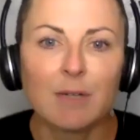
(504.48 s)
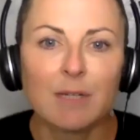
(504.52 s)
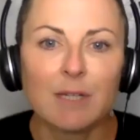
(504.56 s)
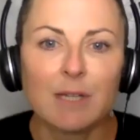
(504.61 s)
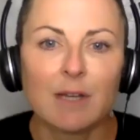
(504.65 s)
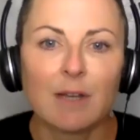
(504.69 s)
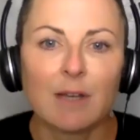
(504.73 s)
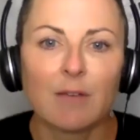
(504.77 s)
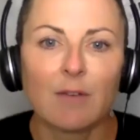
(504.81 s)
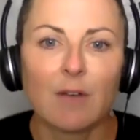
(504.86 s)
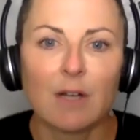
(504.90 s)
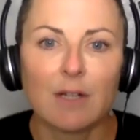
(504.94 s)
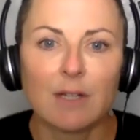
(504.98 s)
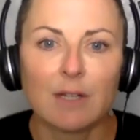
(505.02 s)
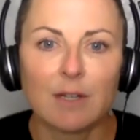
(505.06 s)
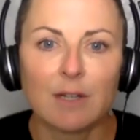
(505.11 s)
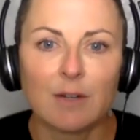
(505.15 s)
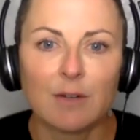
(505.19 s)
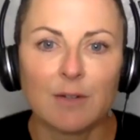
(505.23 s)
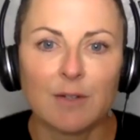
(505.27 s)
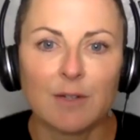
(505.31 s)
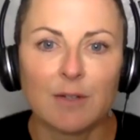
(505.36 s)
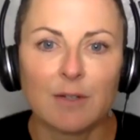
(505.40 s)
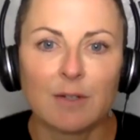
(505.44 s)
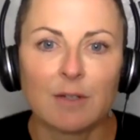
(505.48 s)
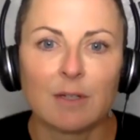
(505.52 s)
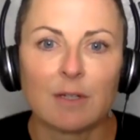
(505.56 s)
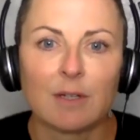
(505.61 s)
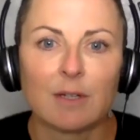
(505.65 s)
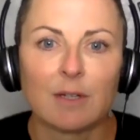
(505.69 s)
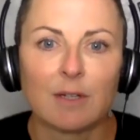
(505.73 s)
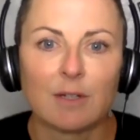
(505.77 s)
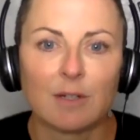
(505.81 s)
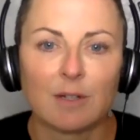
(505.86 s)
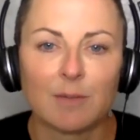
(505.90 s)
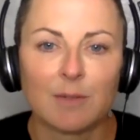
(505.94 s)
think of oxytocin
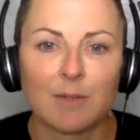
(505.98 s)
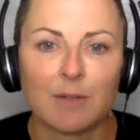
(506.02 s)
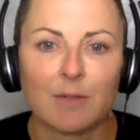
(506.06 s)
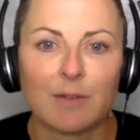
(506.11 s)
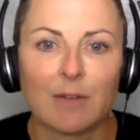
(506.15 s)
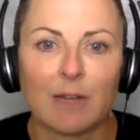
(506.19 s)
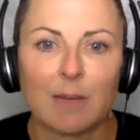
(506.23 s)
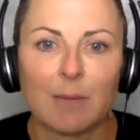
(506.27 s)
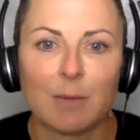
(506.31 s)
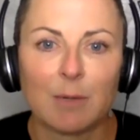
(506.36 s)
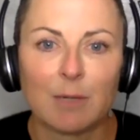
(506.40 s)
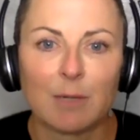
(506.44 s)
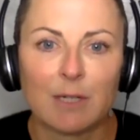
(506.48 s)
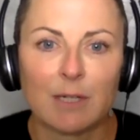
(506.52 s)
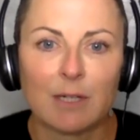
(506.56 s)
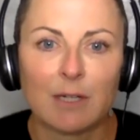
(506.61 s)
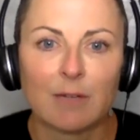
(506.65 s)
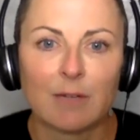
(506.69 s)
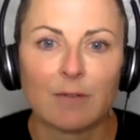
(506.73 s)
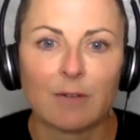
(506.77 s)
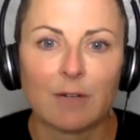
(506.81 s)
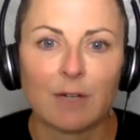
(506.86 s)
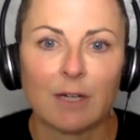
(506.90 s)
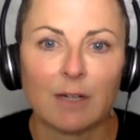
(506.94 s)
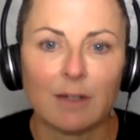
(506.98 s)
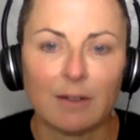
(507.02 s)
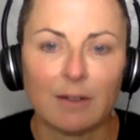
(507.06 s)
in terms of labor and delivery,